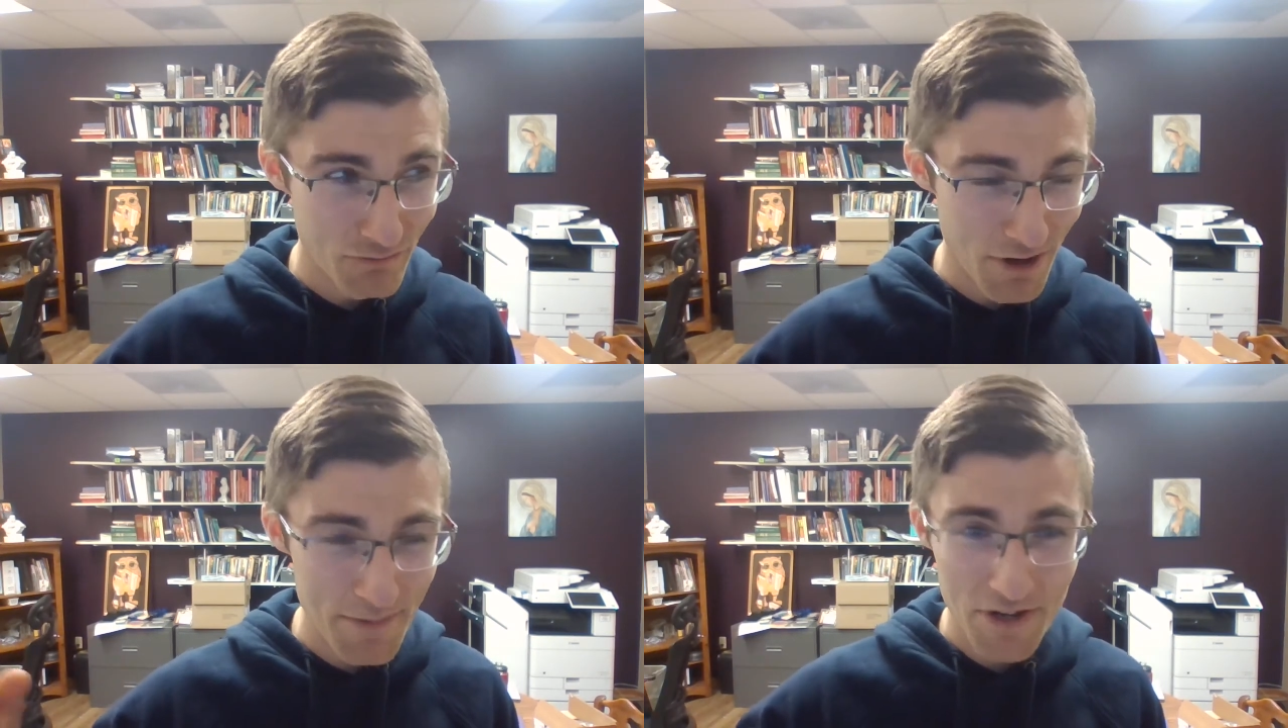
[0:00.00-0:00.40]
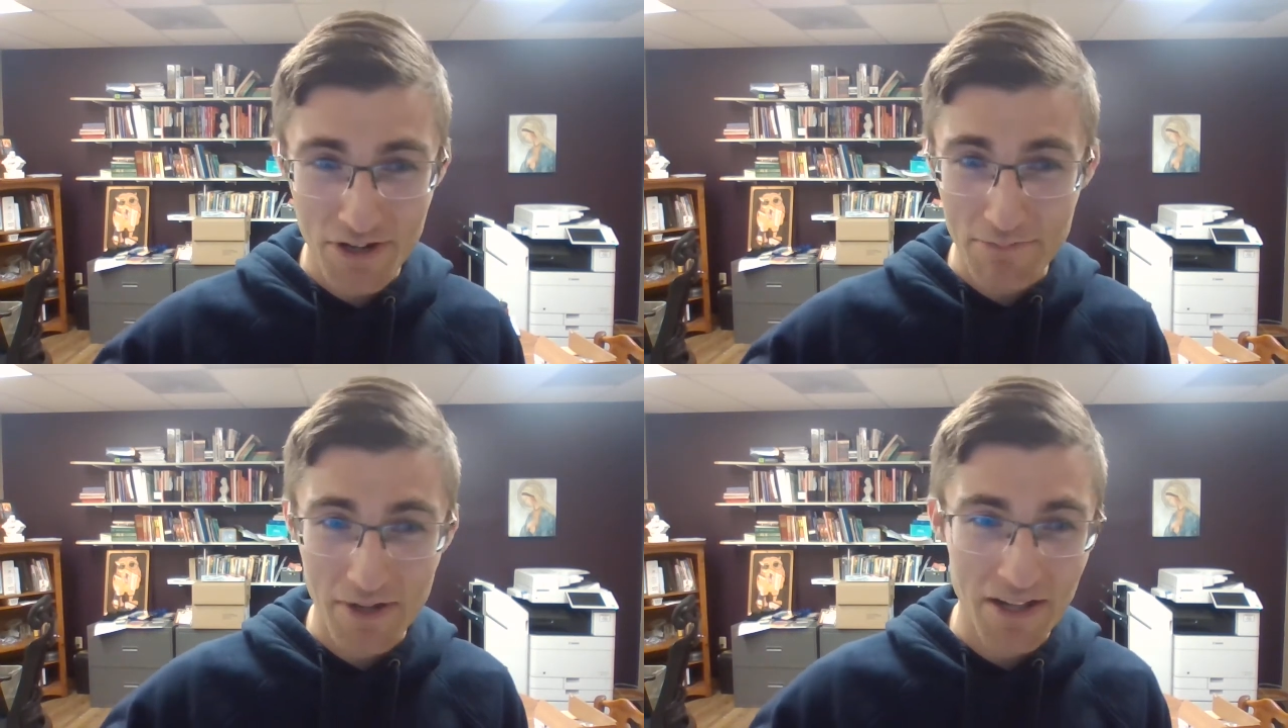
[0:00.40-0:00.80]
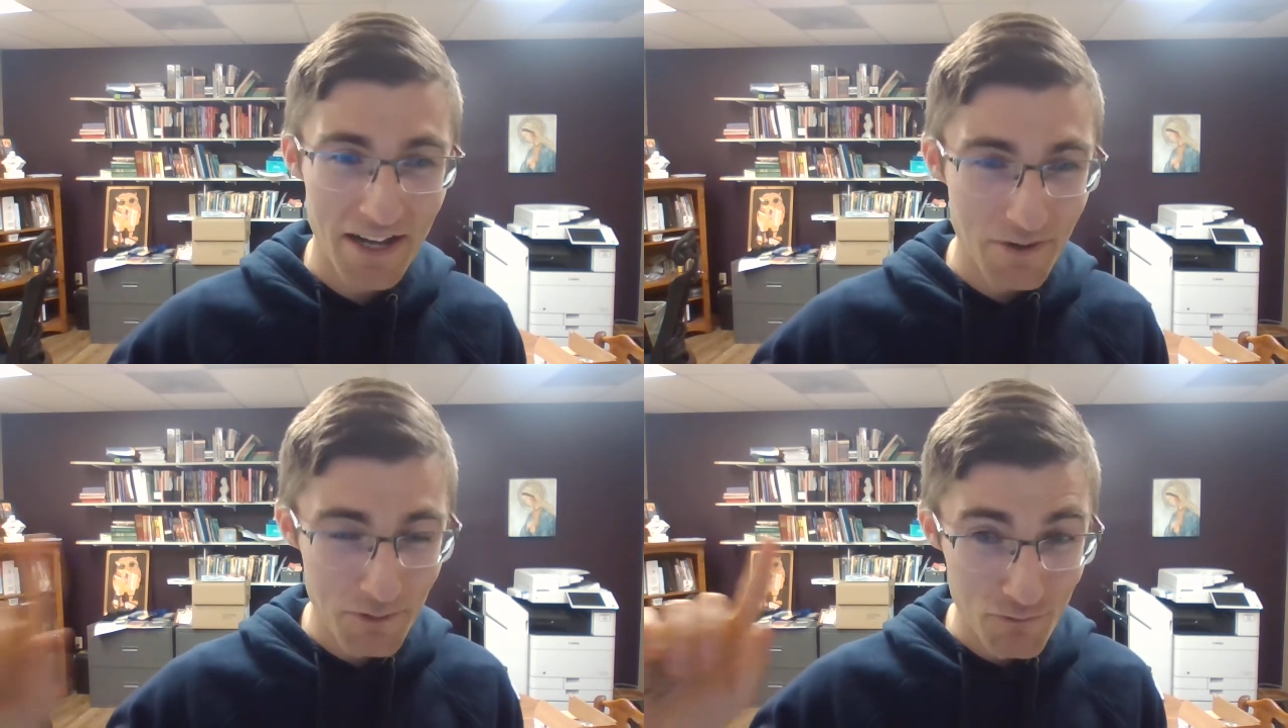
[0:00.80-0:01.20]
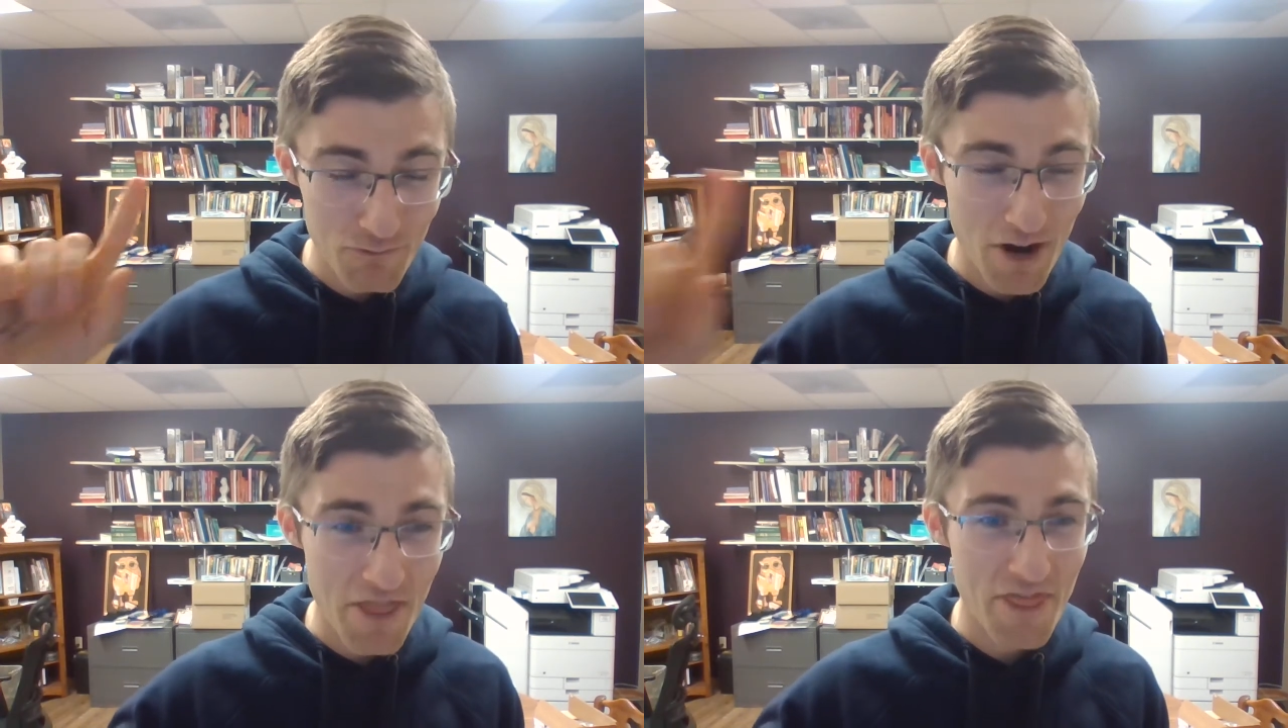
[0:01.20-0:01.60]
From here to Pella, I would
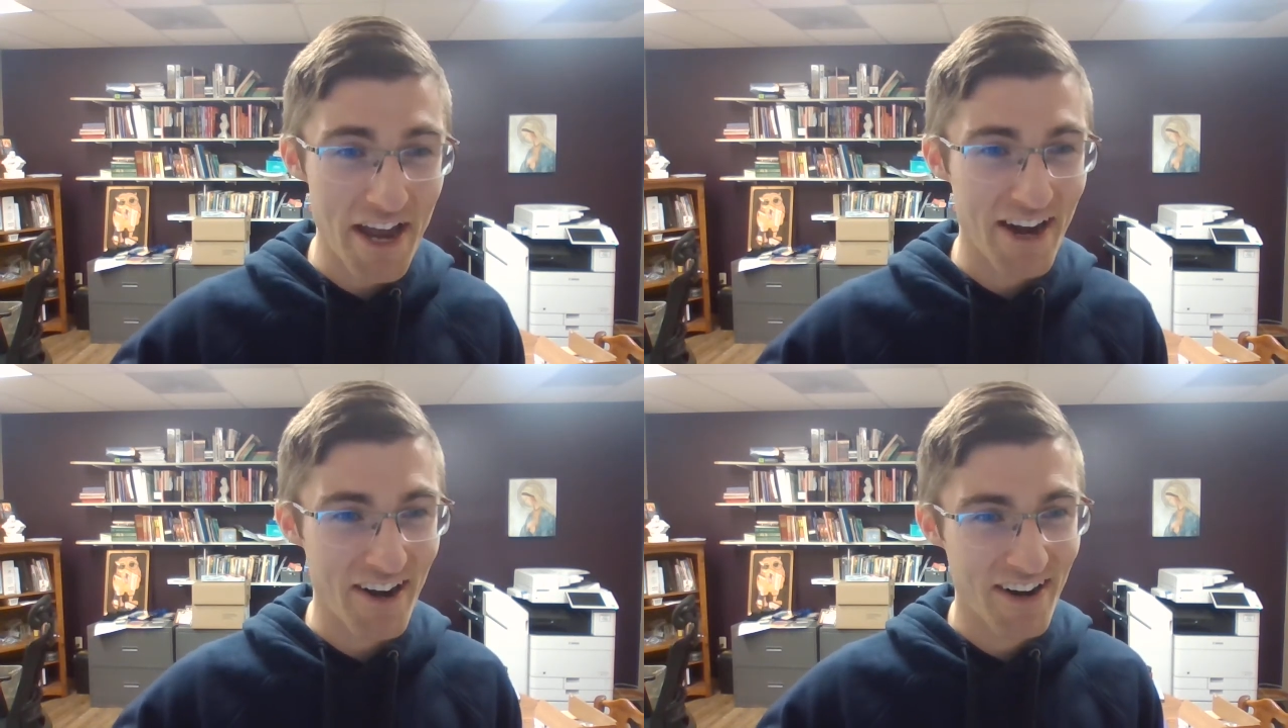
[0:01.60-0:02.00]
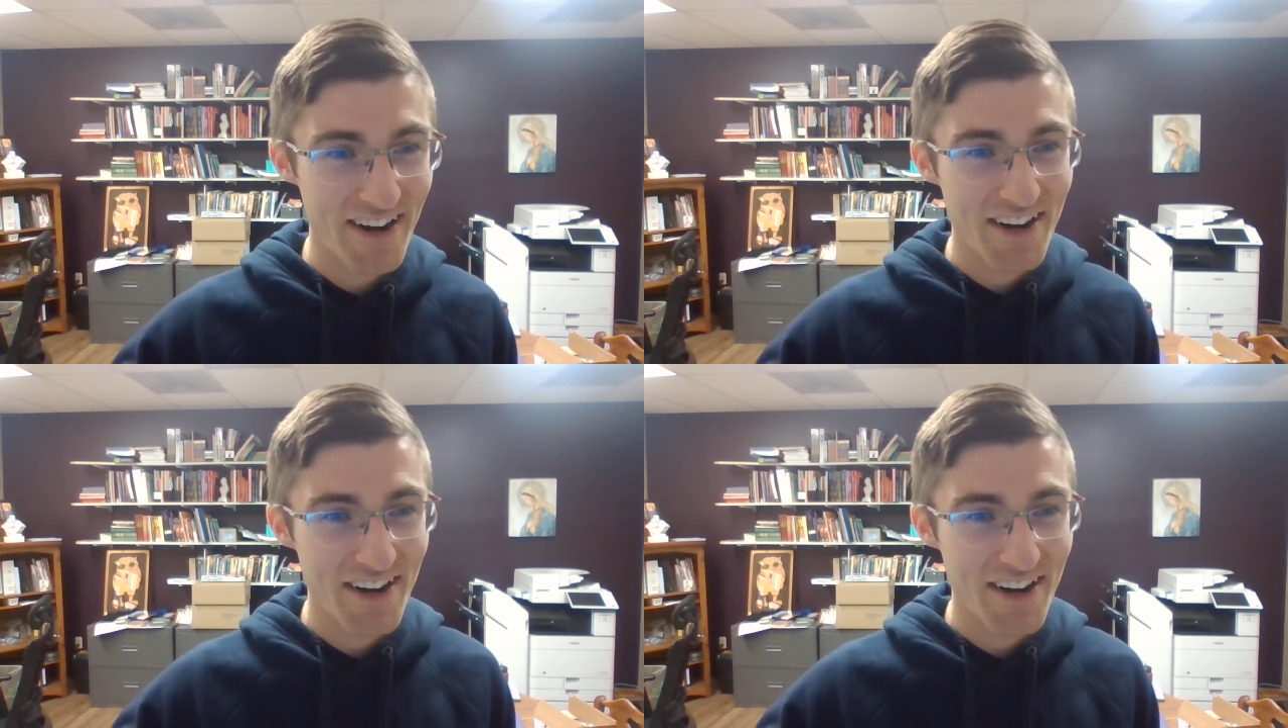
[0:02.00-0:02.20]
run there